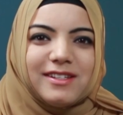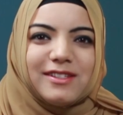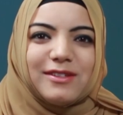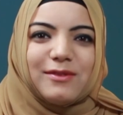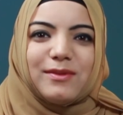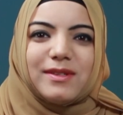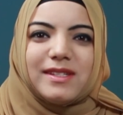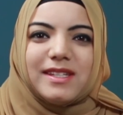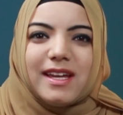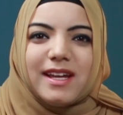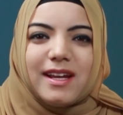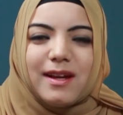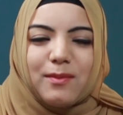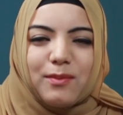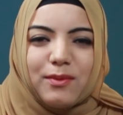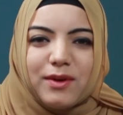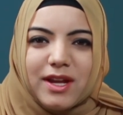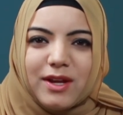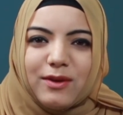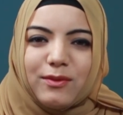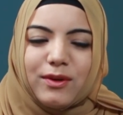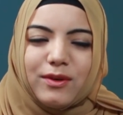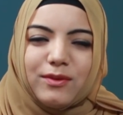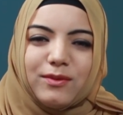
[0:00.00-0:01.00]
So we'll take a
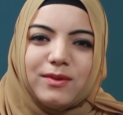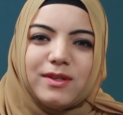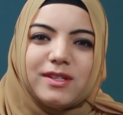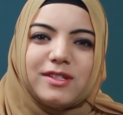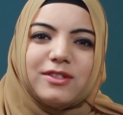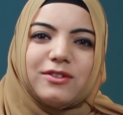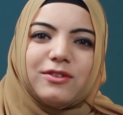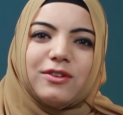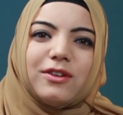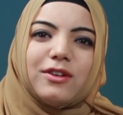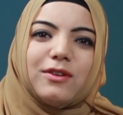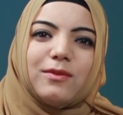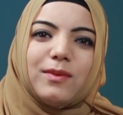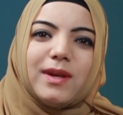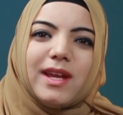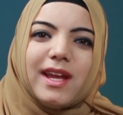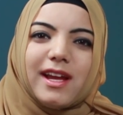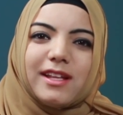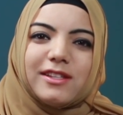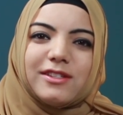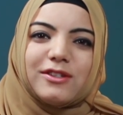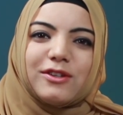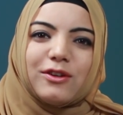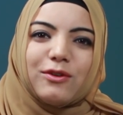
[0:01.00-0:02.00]
break. When we return, we
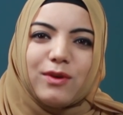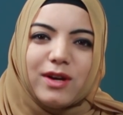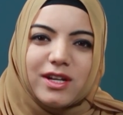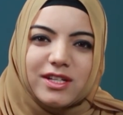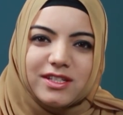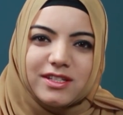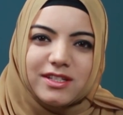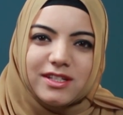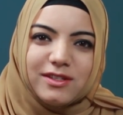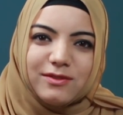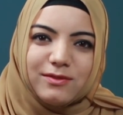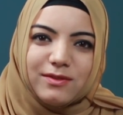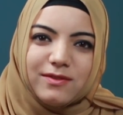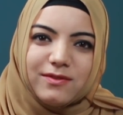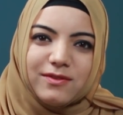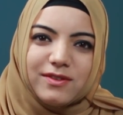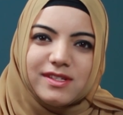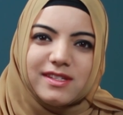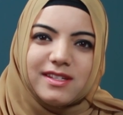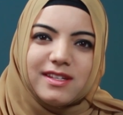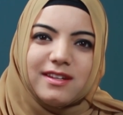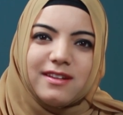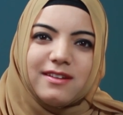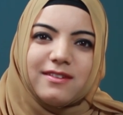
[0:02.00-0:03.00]
answer questions we've
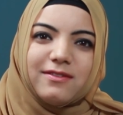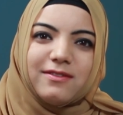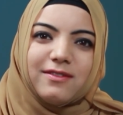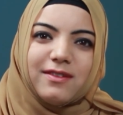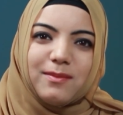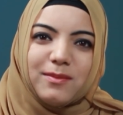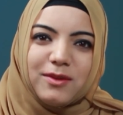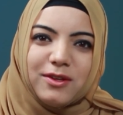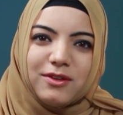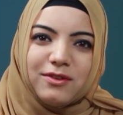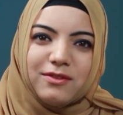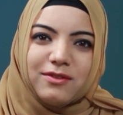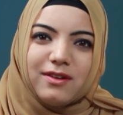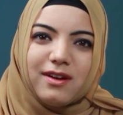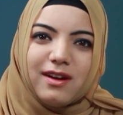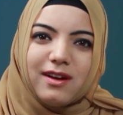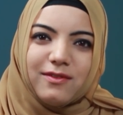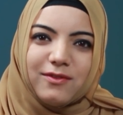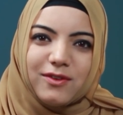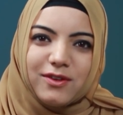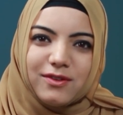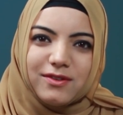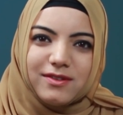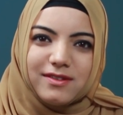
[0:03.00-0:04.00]
received from you, our
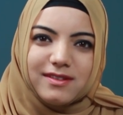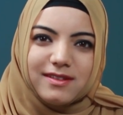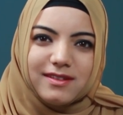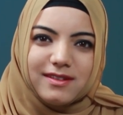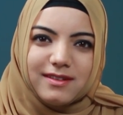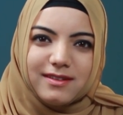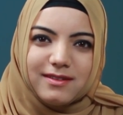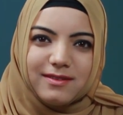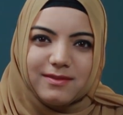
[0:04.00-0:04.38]
viewers.